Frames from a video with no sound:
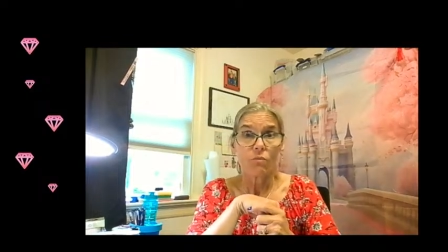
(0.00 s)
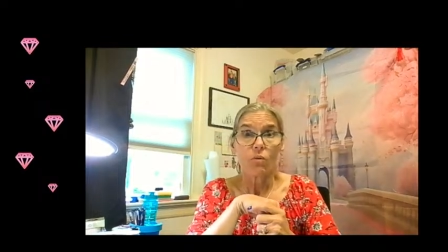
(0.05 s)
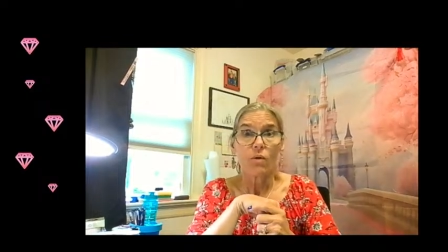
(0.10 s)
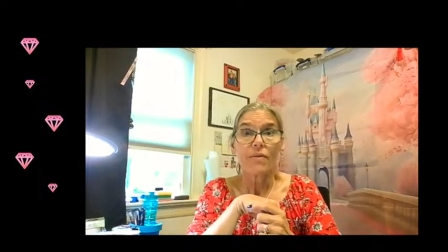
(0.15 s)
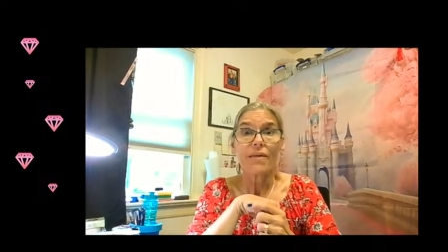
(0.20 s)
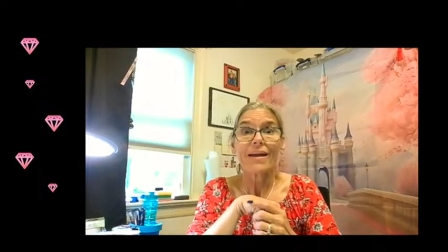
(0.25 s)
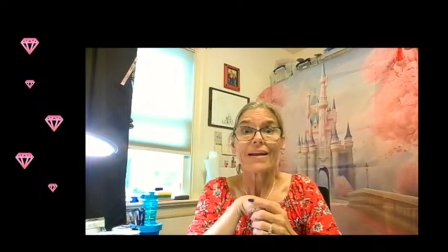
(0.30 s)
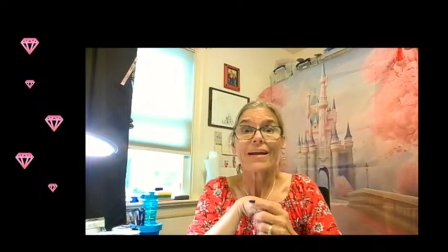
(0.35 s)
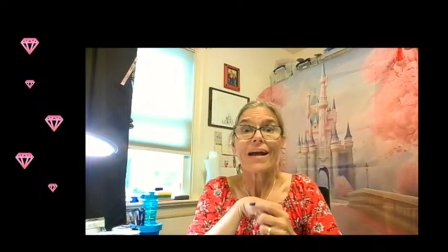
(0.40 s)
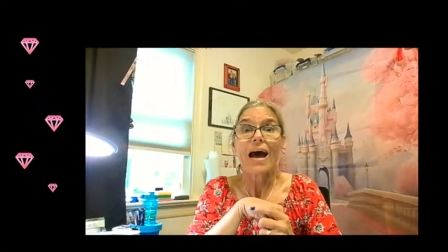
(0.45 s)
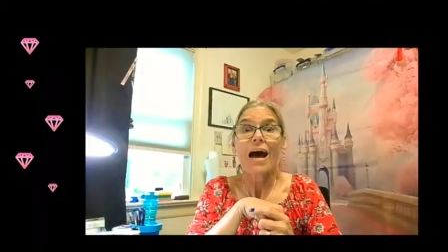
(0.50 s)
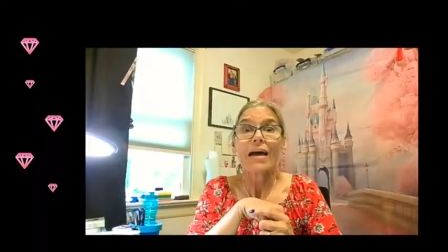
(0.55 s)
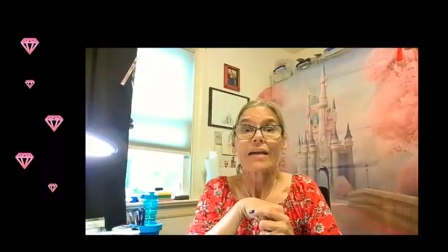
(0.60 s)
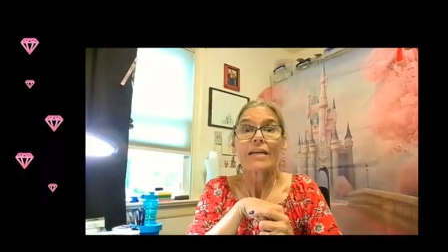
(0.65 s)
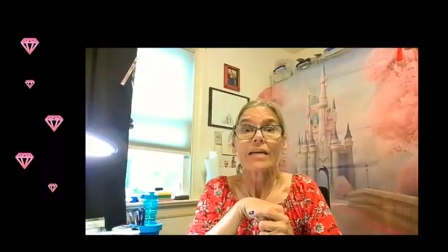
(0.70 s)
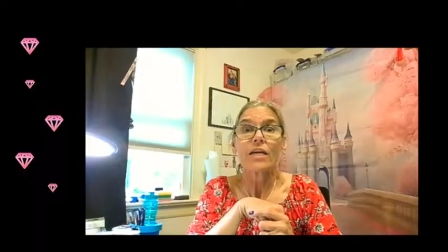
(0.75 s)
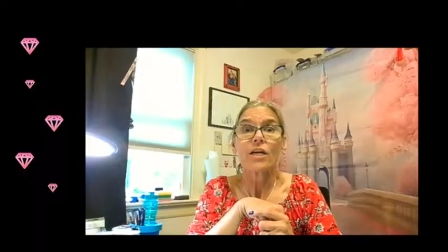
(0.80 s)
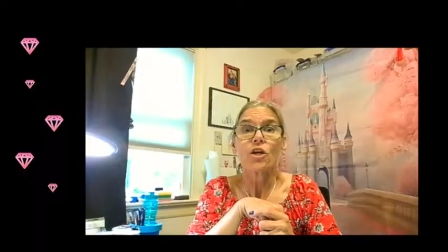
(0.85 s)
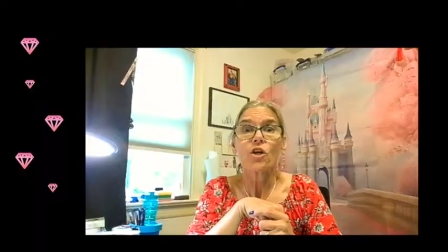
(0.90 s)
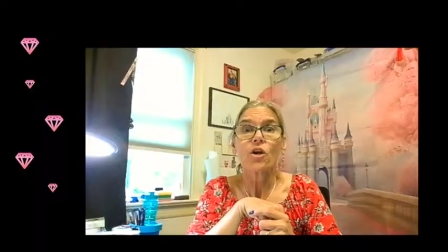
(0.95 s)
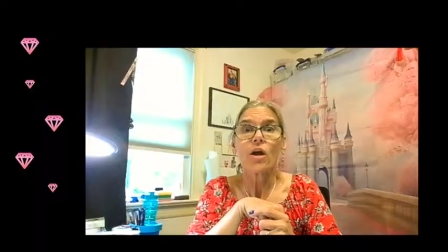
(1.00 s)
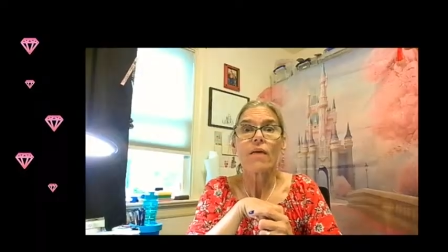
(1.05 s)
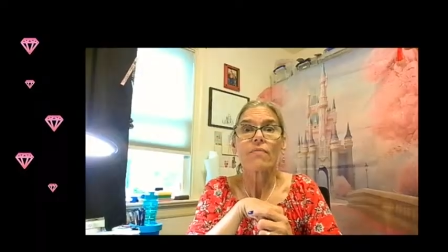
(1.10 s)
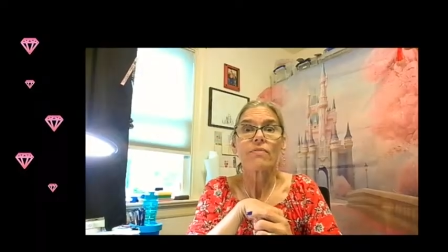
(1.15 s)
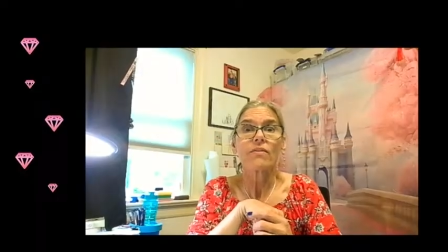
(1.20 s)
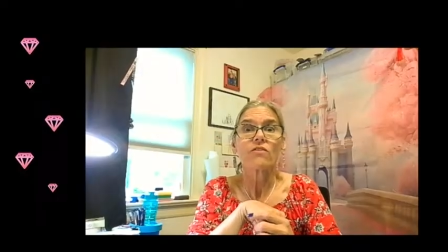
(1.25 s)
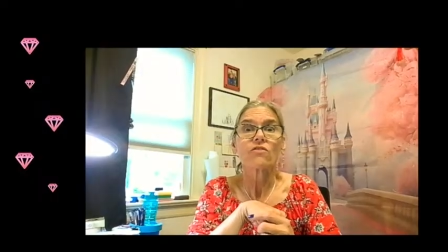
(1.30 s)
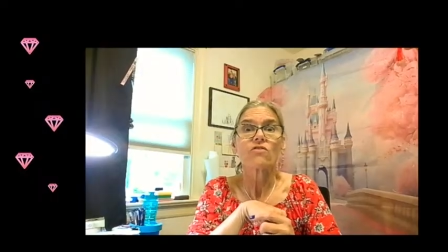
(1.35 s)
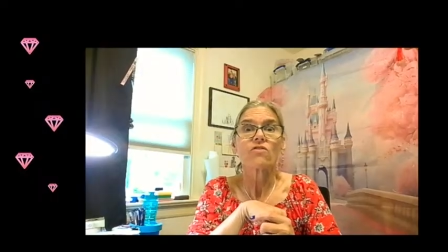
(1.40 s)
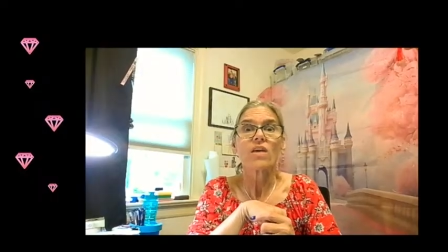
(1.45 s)
Well, they got here,
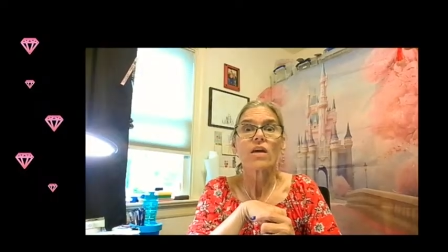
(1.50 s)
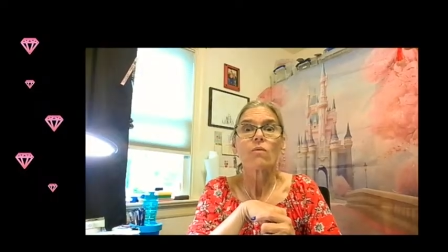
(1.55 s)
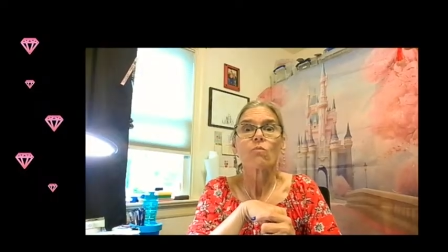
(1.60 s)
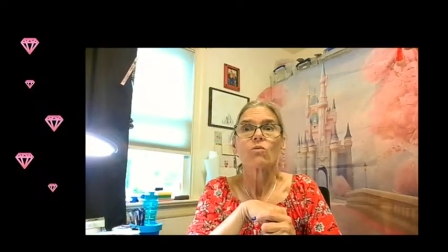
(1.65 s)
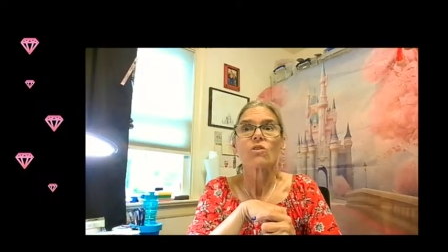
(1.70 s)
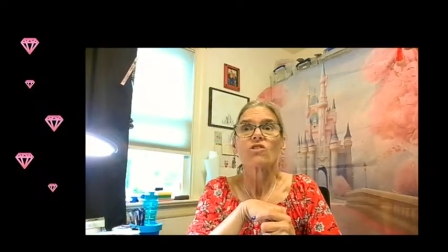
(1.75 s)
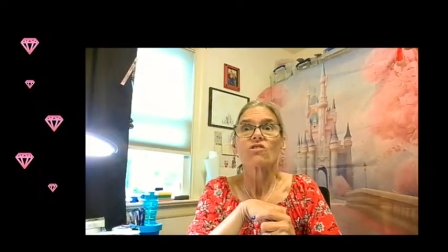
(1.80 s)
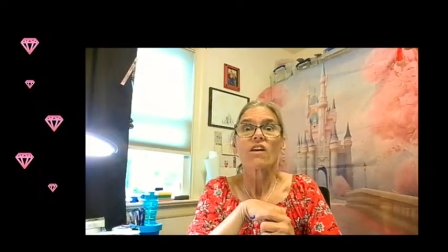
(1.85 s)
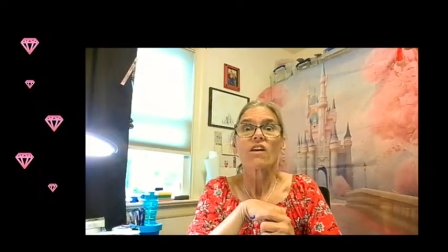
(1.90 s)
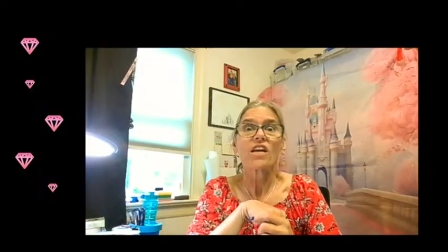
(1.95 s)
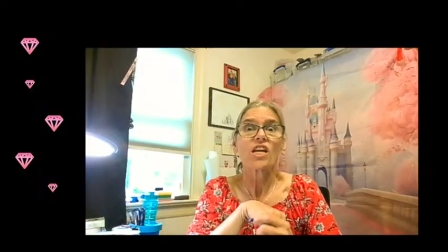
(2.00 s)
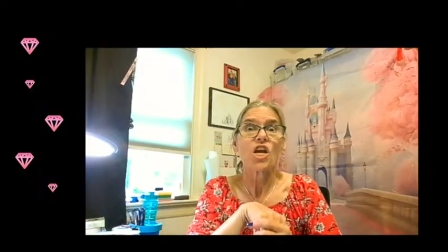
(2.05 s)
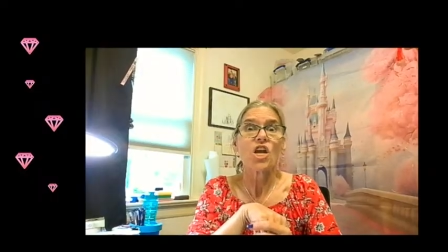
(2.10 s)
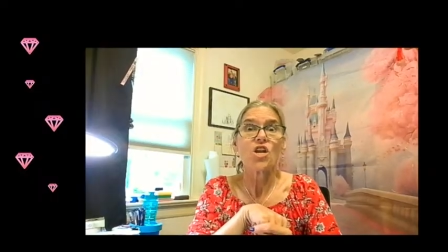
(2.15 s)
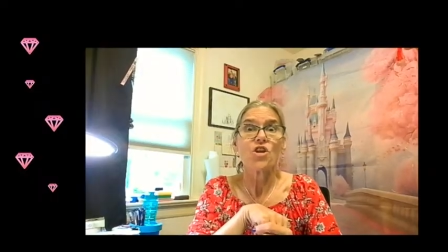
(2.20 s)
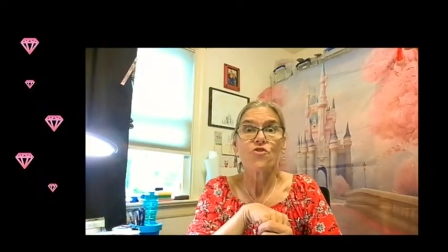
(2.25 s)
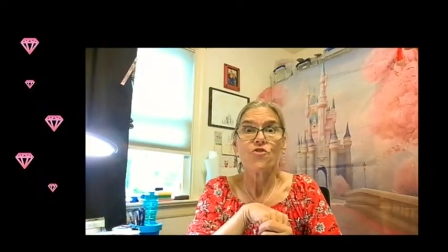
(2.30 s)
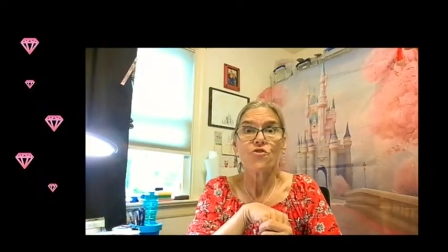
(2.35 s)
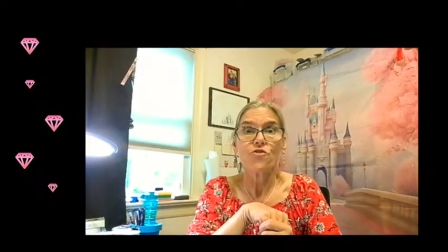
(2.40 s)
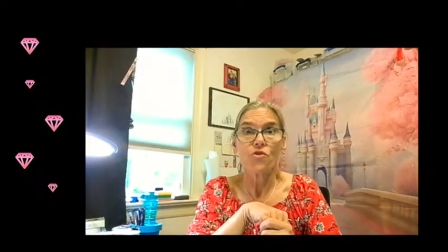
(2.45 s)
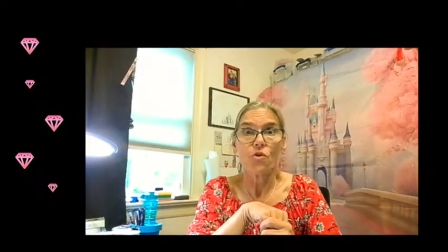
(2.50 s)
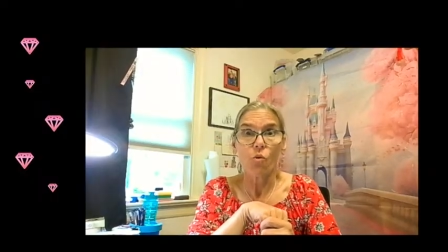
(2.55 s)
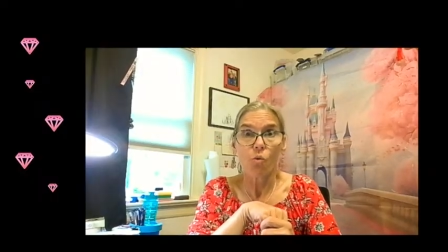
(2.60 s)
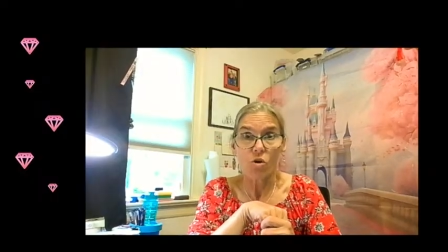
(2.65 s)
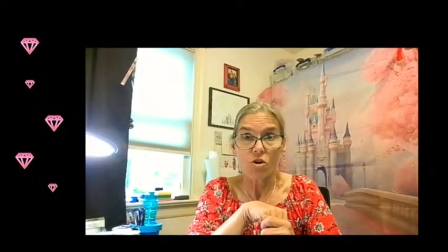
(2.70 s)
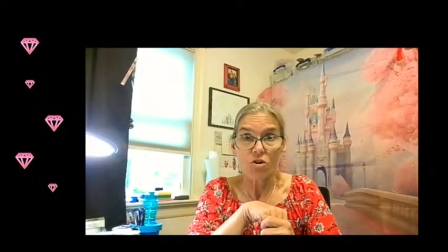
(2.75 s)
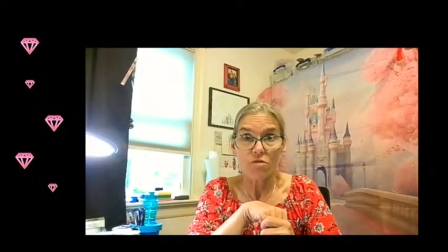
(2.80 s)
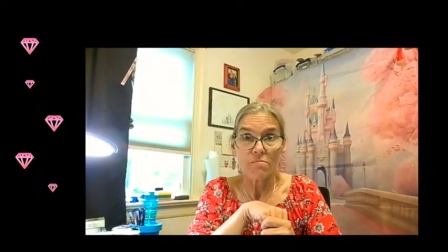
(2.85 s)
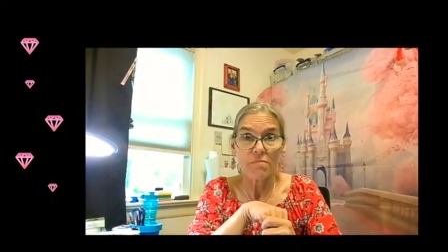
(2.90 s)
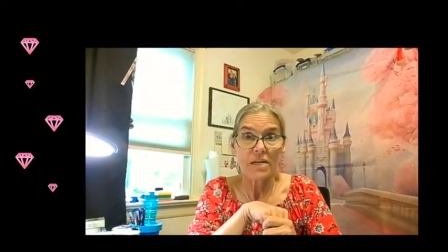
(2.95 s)
and this thing was like
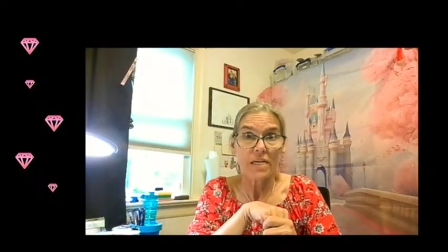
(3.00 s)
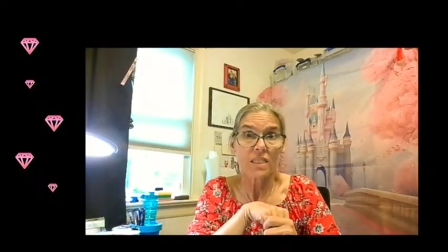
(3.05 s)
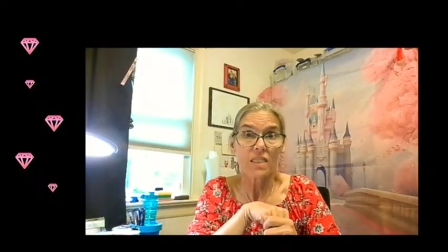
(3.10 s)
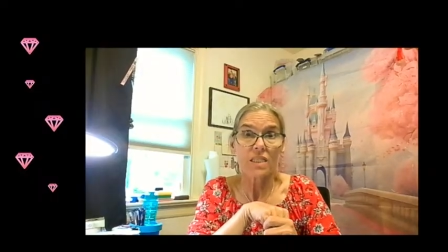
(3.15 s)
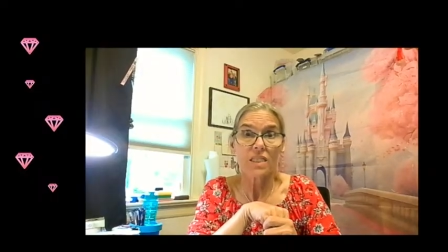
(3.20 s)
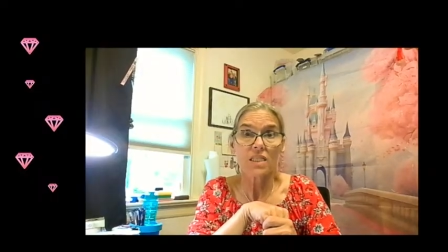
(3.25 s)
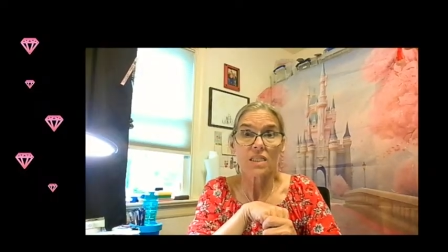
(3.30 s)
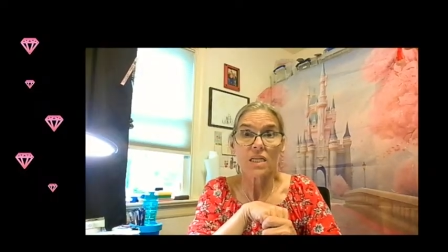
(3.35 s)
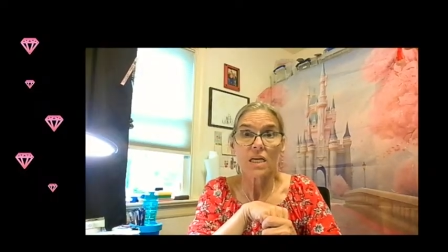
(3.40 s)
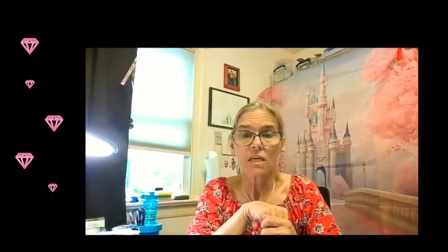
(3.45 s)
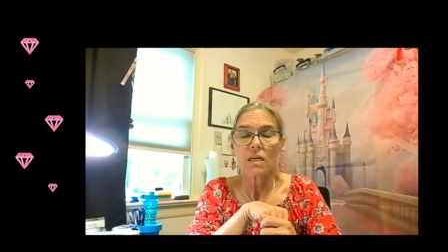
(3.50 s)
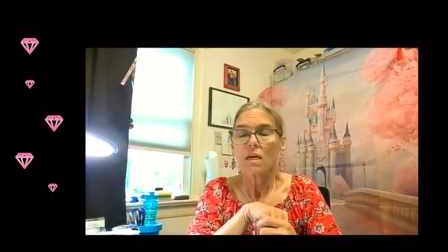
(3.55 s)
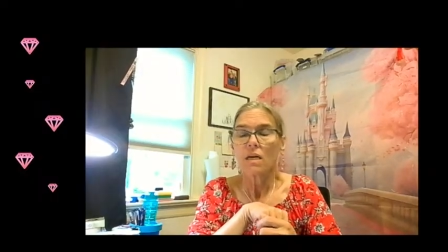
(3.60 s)
enormous.